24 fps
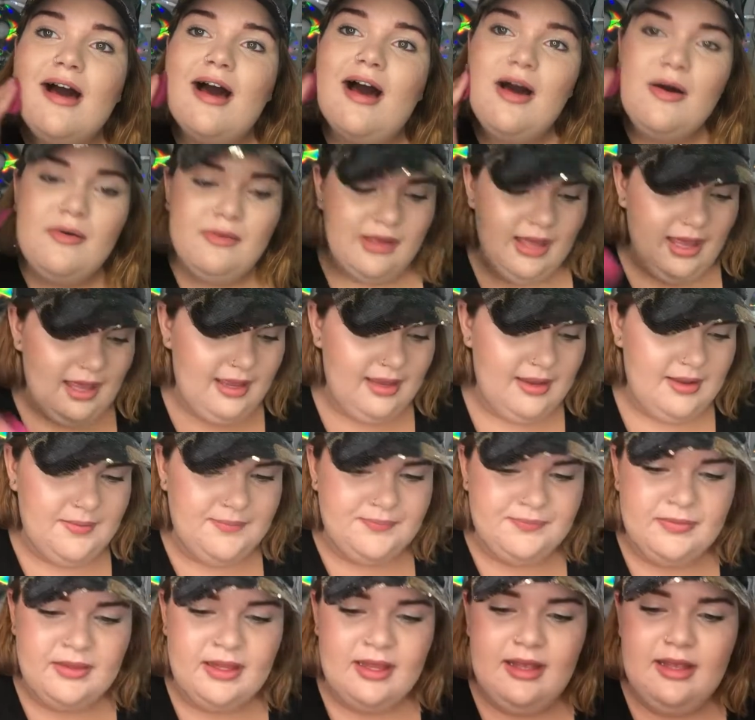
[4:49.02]
Okay.
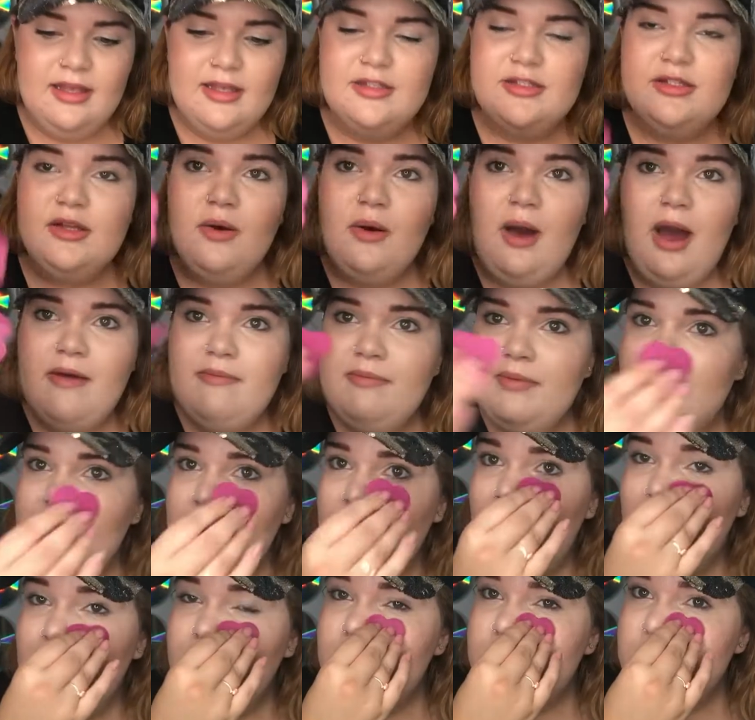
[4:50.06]
So I've been,
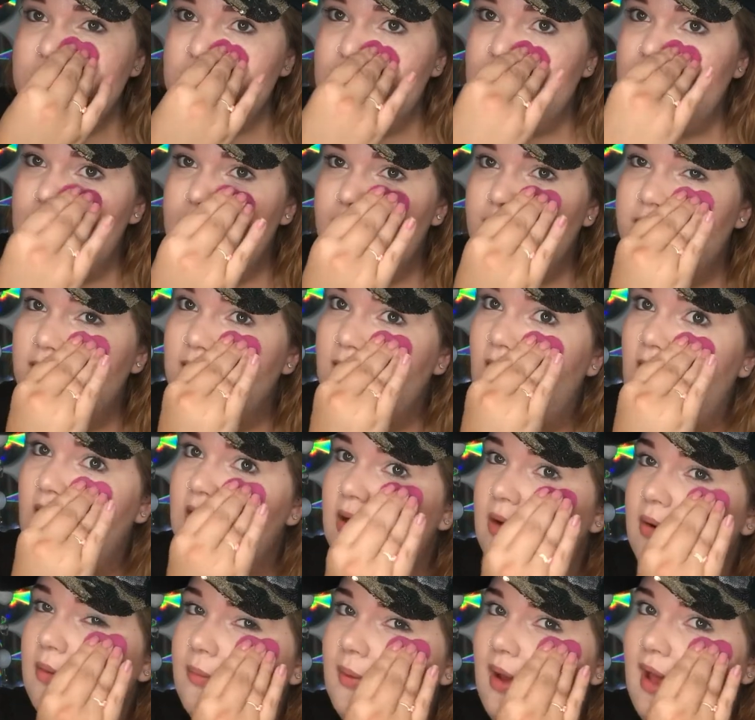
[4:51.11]
I'm just gonna like blot
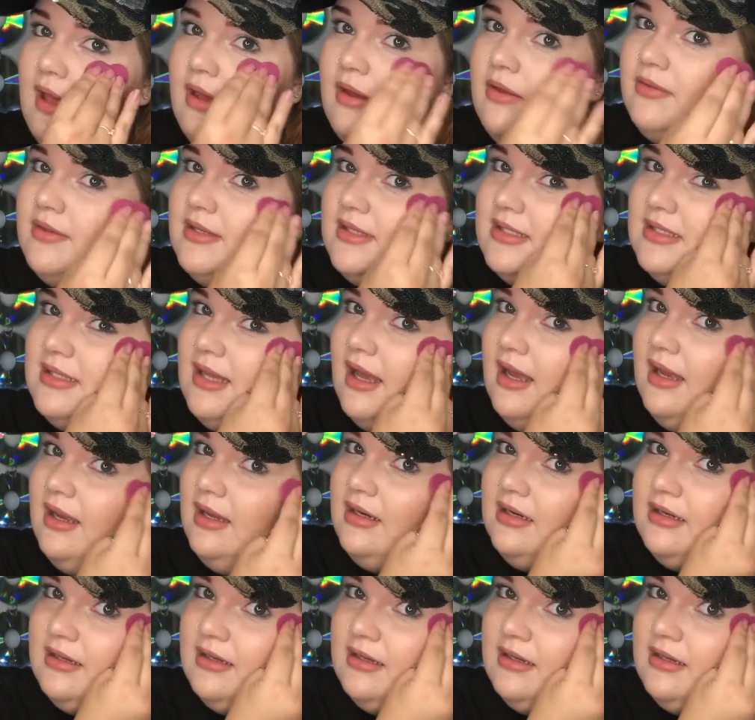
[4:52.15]
away on this side.